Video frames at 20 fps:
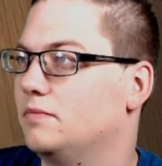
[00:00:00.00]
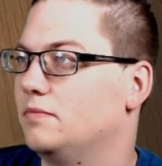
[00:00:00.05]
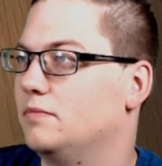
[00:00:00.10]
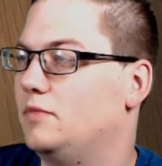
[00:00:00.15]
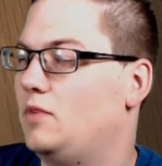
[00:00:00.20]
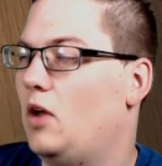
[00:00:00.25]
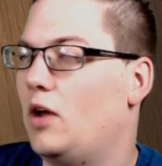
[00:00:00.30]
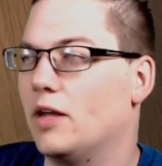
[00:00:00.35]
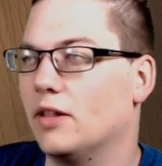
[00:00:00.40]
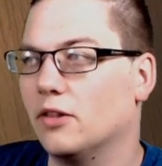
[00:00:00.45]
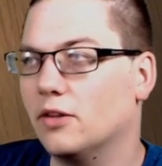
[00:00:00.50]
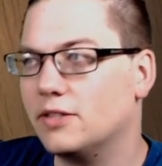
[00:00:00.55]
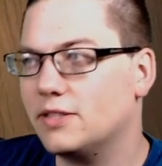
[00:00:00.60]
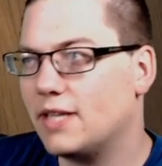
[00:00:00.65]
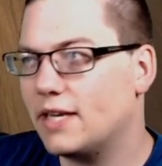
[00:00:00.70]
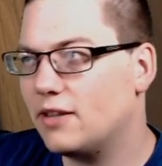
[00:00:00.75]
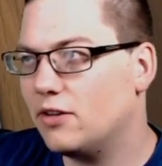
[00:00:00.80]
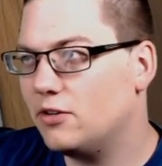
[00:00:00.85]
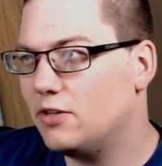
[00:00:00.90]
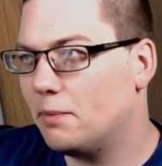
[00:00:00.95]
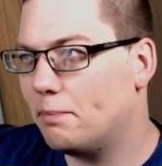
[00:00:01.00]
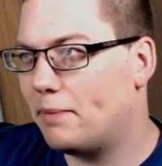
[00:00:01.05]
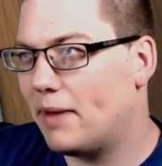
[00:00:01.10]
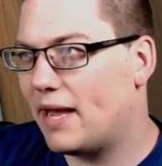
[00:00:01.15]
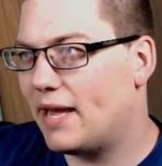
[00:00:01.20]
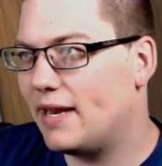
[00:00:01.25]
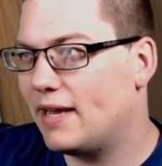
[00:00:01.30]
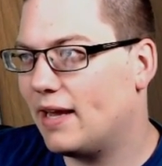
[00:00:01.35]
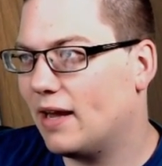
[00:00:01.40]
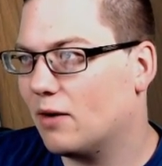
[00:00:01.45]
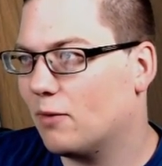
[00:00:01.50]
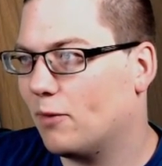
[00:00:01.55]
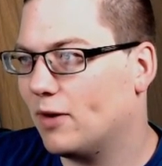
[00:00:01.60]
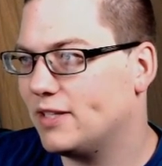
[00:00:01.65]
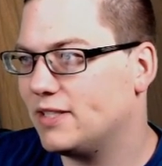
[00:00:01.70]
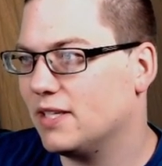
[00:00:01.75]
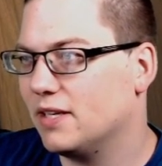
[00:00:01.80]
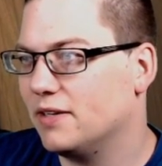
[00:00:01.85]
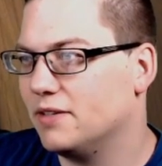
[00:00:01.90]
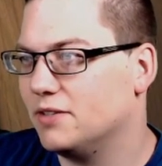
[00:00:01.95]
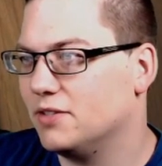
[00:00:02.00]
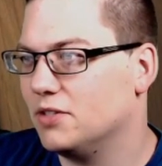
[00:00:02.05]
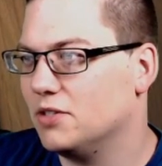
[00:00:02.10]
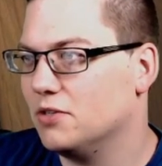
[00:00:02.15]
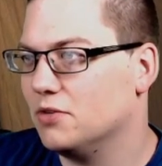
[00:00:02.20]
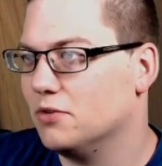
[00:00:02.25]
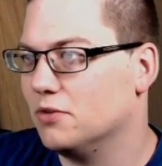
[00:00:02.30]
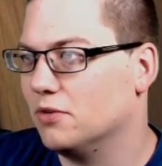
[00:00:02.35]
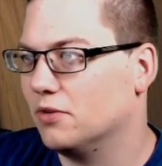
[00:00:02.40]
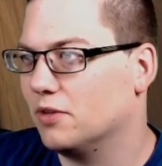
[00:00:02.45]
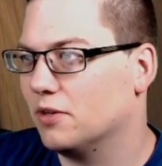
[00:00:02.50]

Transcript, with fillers: All right, looks like they're debating on what to do.